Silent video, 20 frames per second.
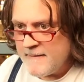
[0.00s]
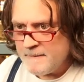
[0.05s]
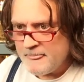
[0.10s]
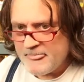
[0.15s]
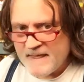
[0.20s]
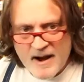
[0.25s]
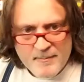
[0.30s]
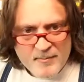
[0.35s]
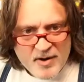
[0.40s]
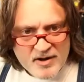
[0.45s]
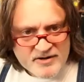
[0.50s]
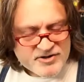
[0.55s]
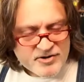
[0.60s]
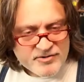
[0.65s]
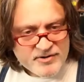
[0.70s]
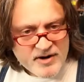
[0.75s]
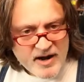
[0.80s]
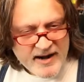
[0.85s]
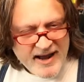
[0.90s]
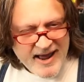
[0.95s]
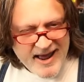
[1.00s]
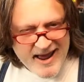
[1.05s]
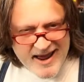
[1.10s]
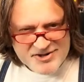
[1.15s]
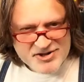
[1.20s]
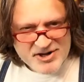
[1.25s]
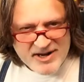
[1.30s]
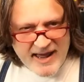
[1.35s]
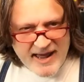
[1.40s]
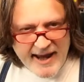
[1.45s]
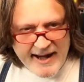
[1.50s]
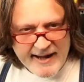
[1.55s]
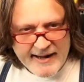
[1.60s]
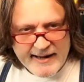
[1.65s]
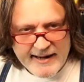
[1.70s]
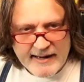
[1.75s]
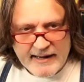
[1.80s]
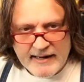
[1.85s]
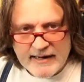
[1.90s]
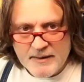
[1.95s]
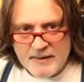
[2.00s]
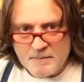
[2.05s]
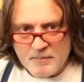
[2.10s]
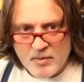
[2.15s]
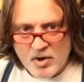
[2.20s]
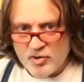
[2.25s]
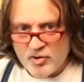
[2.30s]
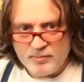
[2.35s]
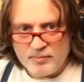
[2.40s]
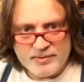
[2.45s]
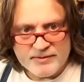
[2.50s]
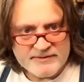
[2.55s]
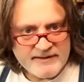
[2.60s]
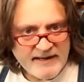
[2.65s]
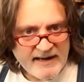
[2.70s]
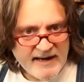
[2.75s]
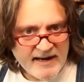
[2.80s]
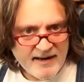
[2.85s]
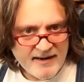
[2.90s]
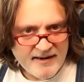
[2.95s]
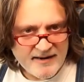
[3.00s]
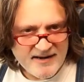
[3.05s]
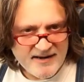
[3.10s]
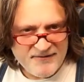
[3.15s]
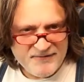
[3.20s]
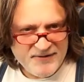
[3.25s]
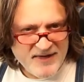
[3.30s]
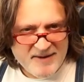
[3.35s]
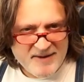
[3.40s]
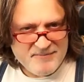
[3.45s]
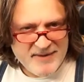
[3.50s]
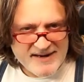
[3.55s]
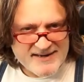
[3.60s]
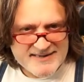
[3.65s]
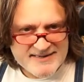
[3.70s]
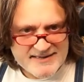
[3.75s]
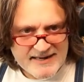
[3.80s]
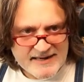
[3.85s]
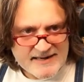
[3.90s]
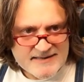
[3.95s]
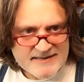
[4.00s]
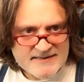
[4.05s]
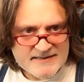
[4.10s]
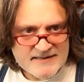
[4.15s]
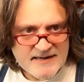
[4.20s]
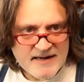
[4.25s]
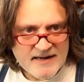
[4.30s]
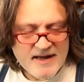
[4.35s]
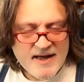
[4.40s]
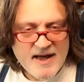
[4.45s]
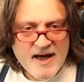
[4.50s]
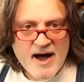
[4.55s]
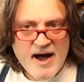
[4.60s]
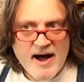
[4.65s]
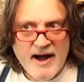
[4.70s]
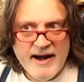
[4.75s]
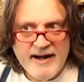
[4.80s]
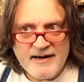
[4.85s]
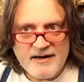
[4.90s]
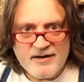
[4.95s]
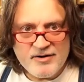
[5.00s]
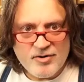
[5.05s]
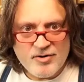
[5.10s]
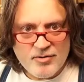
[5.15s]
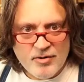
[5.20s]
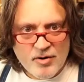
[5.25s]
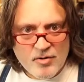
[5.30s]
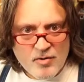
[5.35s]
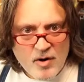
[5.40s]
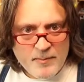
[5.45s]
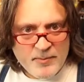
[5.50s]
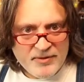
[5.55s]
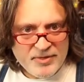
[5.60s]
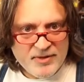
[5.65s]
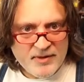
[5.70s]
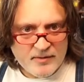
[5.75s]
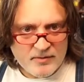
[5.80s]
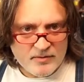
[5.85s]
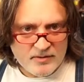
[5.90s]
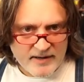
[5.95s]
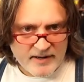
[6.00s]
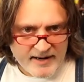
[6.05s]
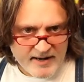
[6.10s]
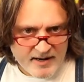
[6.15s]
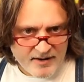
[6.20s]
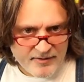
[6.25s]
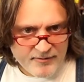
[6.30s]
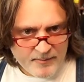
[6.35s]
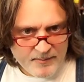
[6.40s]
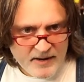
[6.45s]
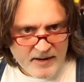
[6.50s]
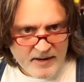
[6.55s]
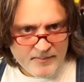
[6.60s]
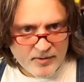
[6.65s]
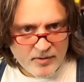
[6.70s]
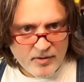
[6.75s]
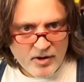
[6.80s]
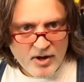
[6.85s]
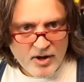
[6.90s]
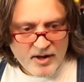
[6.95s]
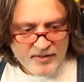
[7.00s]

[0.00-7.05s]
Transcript: I'm also not educated in model building, if that makes sense. I didn't grow up with it like other people.